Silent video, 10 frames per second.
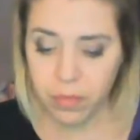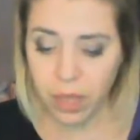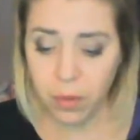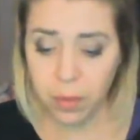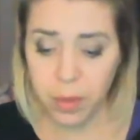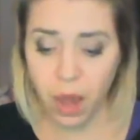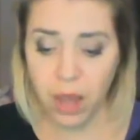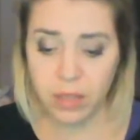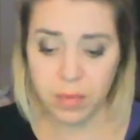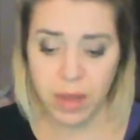It would be
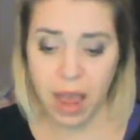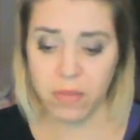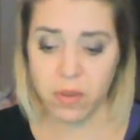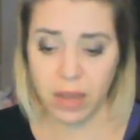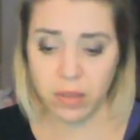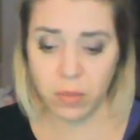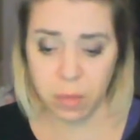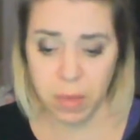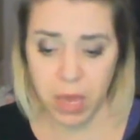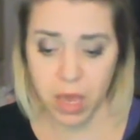awesome to have you guys
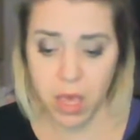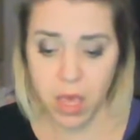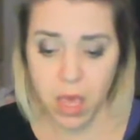with me.